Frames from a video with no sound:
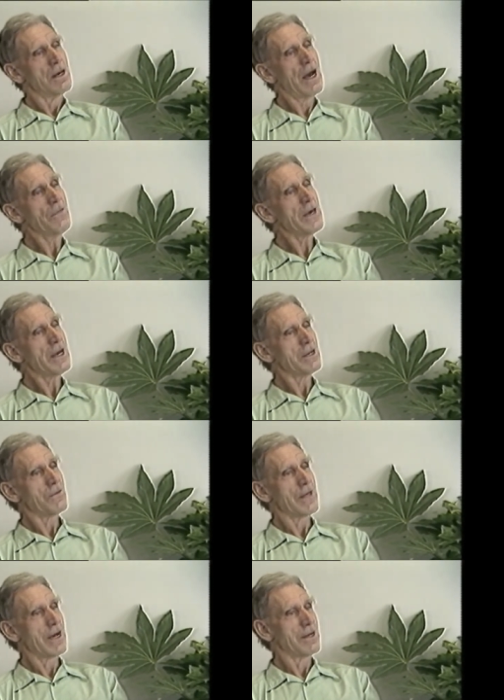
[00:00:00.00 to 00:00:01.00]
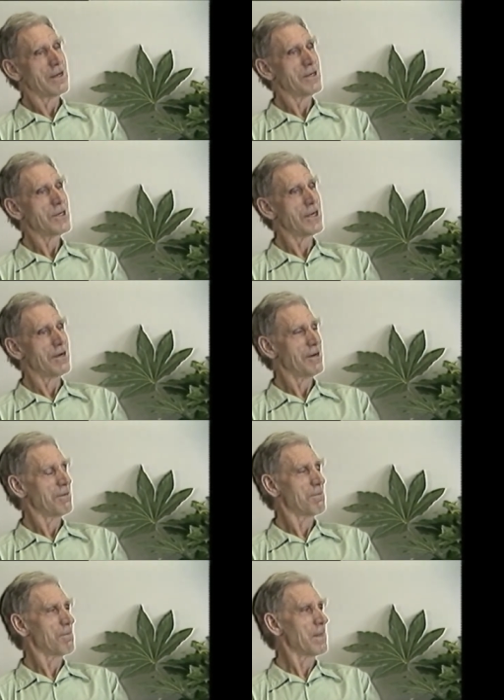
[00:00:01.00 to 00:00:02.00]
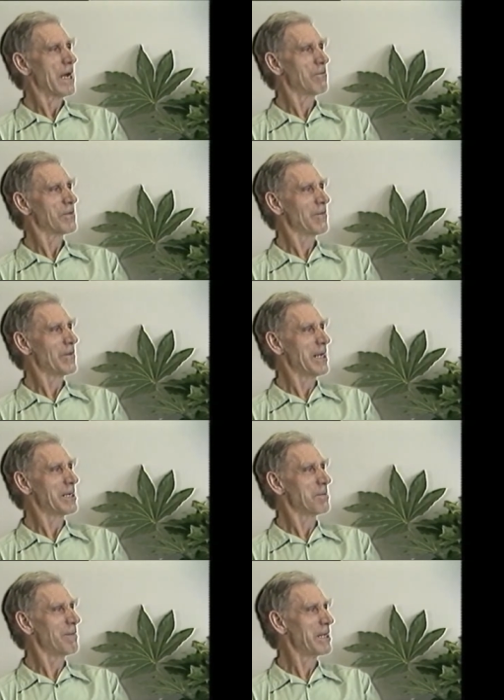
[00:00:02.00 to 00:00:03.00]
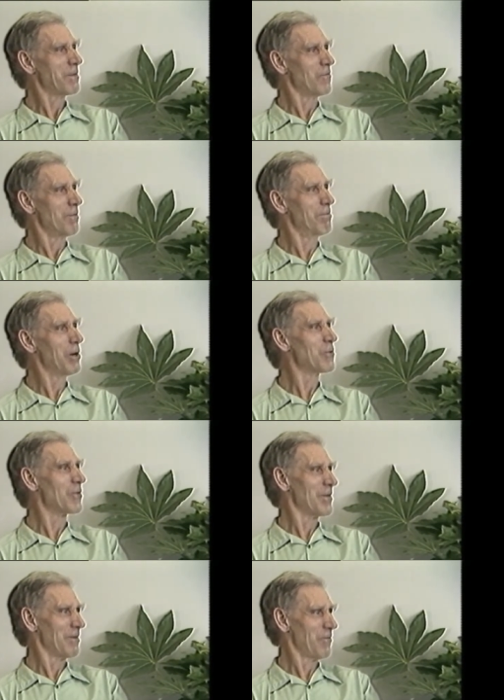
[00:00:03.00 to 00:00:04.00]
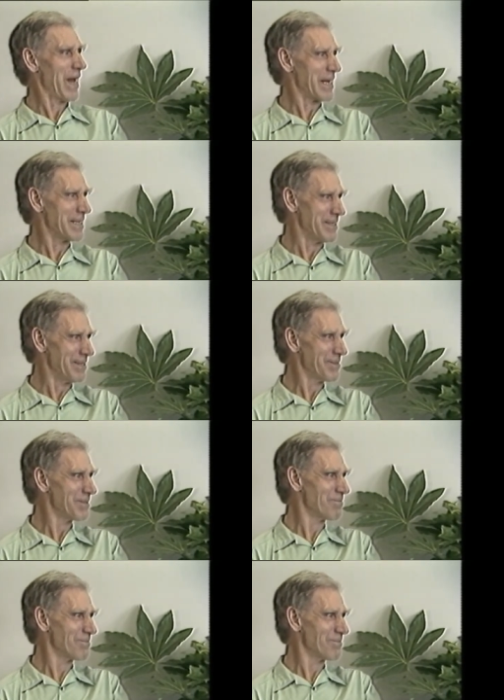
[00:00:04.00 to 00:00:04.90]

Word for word: At the end of that year, I was given an ultimatum from both faculties,